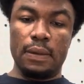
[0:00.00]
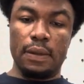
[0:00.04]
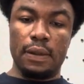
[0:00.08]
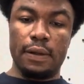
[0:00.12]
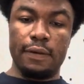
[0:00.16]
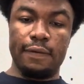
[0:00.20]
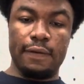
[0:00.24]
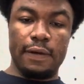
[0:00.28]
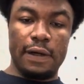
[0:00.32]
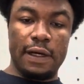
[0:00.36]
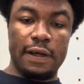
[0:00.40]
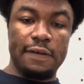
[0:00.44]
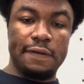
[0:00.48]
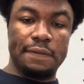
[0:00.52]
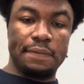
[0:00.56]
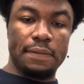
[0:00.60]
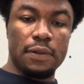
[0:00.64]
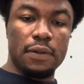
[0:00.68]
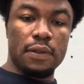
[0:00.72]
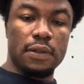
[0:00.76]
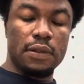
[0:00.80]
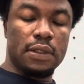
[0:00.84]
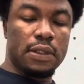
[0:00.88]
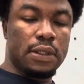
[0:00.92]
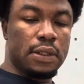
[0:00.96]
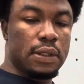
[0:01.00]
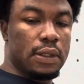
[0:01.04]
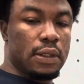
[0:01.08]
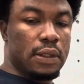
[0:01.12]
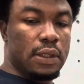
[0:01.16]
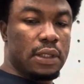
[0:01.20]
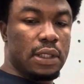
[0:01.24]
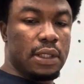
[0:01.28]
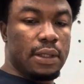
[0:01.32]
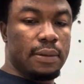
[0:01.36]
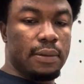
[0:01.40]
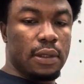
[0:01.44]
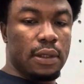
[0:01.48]
5 posts
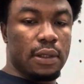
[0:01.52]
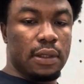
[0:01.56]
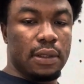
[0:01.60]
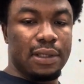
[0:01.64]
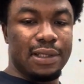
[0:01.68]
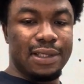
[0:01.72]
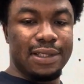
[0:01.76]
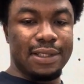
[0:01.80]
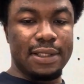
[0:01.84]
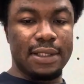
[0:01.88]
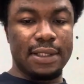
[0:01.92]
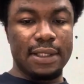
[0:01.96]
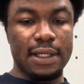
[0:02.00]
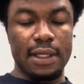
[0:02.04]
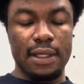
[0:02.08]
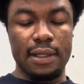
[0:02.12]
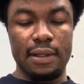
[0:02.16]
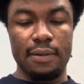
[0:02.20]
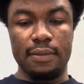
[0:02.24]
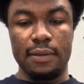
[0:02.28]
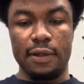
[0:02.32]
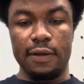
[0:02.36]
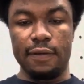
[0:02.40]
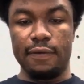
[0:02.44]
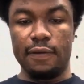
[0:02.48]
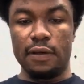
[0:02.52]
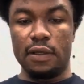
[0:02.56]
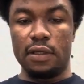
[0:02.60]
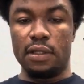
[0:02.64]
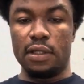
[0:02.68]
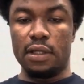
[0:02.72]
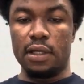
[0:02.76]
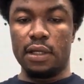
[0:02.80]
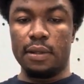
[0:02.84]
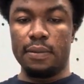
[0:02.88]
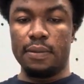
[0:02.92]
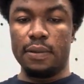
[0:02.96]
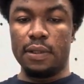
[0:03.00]
talking about the same event
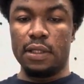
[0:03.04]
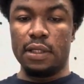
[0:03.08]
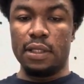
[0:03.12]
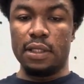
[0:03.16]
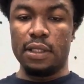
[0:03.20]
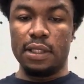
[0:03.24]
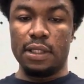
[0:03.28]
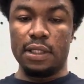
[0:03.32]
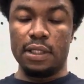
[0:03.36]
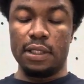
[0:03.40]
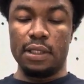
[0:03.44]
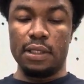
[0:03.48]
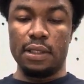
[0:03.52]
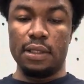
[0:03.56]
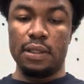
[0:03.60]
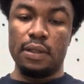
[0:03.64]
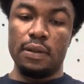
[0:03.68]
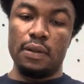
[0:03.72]
happening in